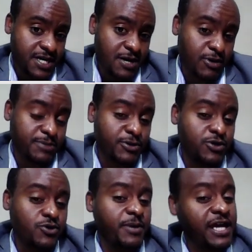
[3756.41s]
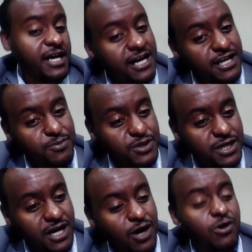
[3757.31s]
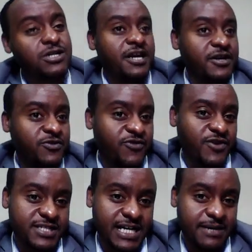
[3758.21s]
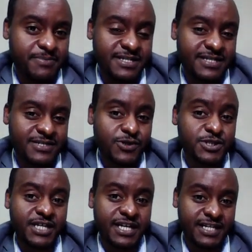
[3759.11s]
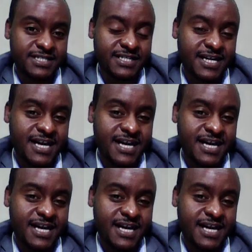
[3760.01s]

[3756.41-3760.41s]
What about the numerical input? How old are you, for example? Those things.